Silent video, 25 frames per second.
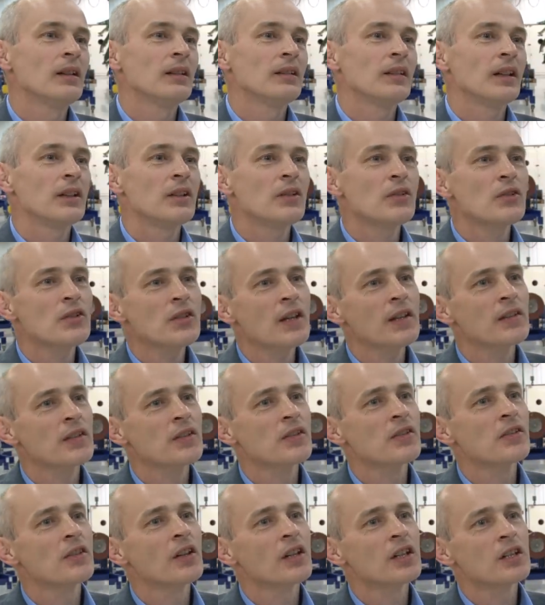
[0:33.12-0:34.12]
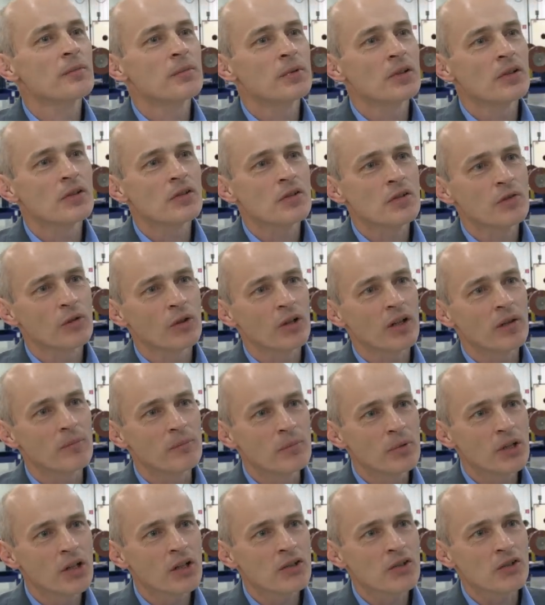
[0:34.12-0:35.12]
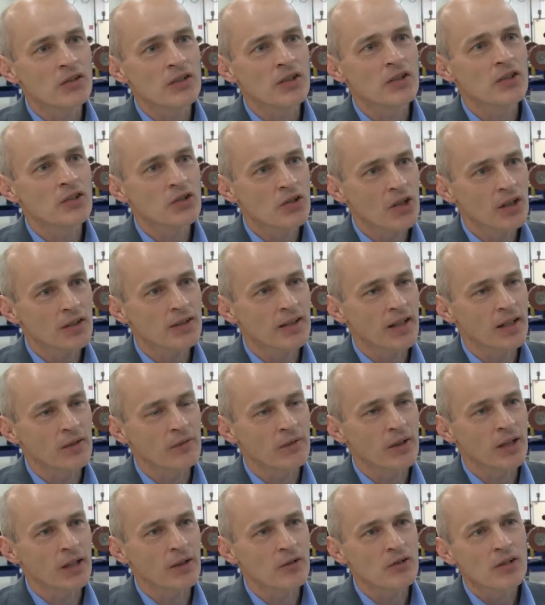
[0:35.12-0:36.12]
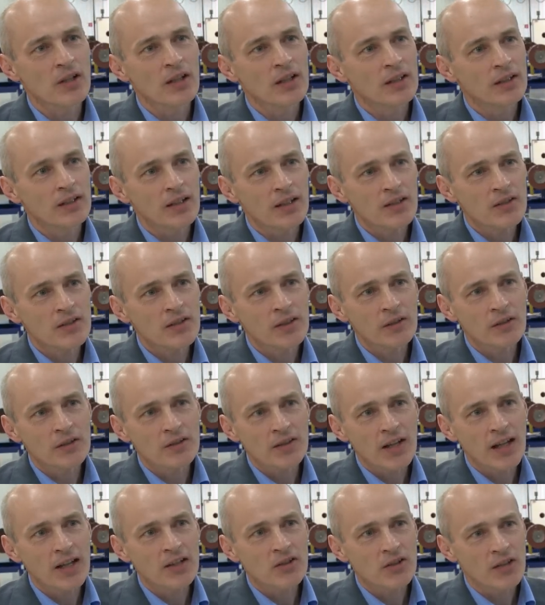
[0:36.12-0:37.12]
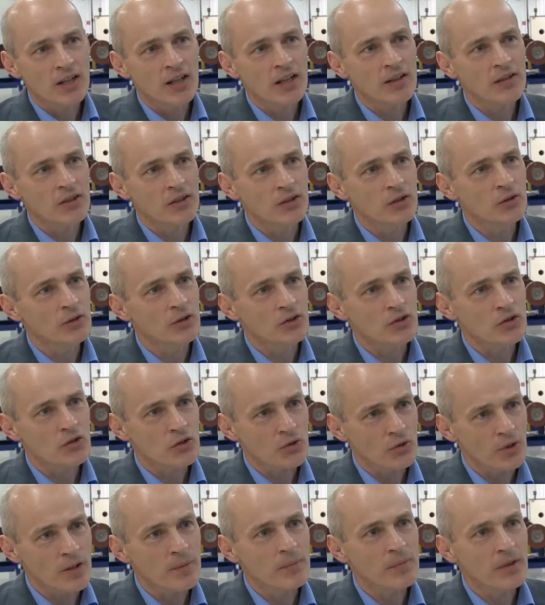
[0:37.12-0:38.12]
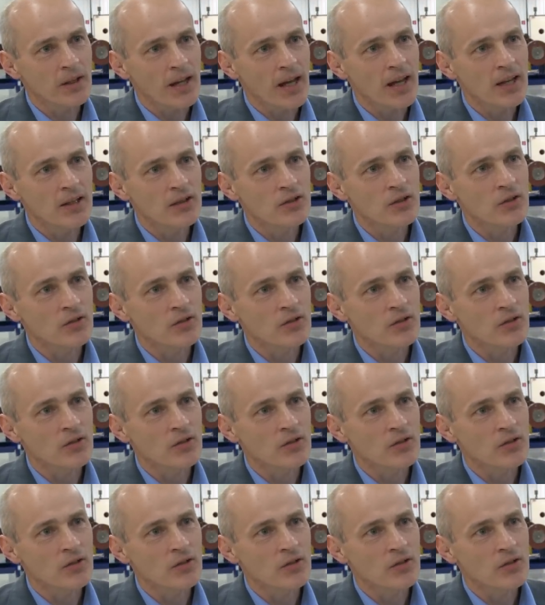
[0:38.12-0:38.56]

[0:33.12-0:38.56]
Now, you said this is going to be used for emergency shutdown valves. Isn't there a danger here that you could trip the end